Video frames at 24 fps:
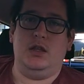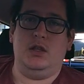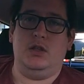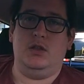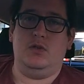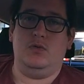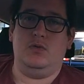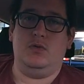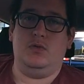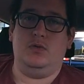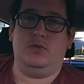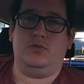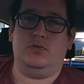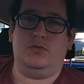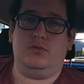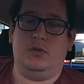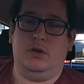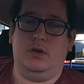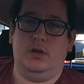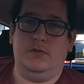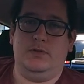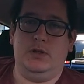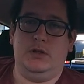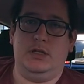your
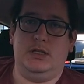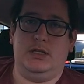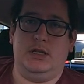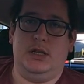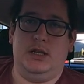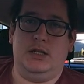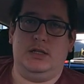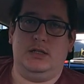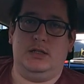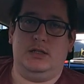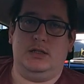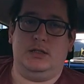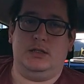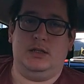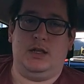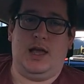driving test.